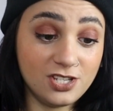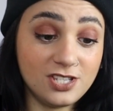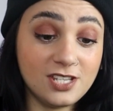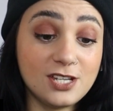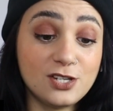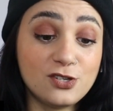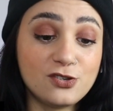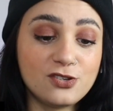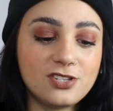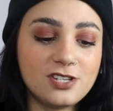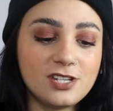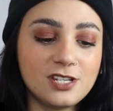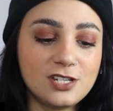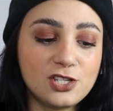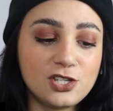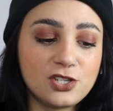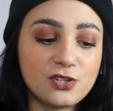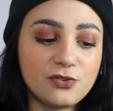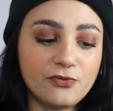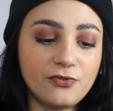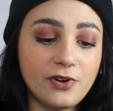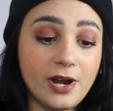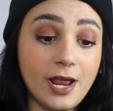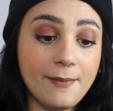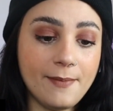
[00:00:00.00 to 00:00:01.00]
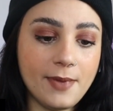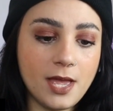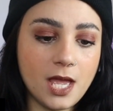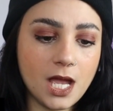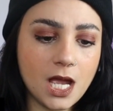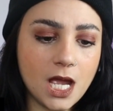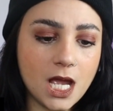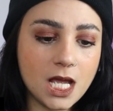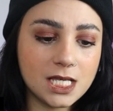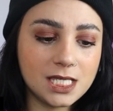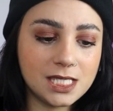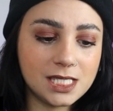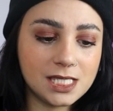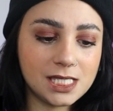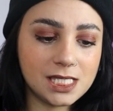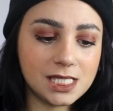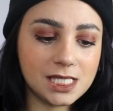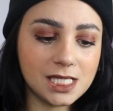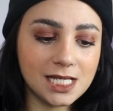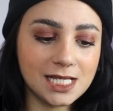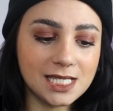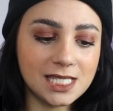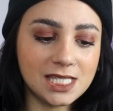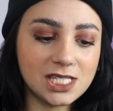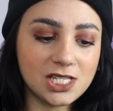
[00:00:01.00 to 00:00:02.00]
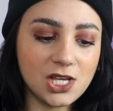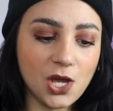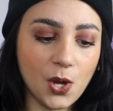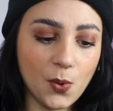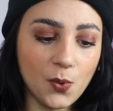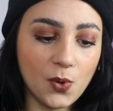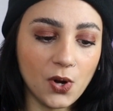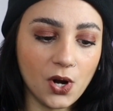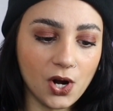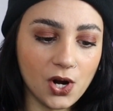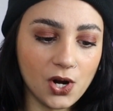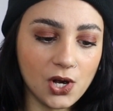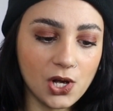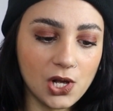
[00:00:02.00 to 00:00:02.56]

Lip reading: Oh, she's interested in ceramics. Let's go,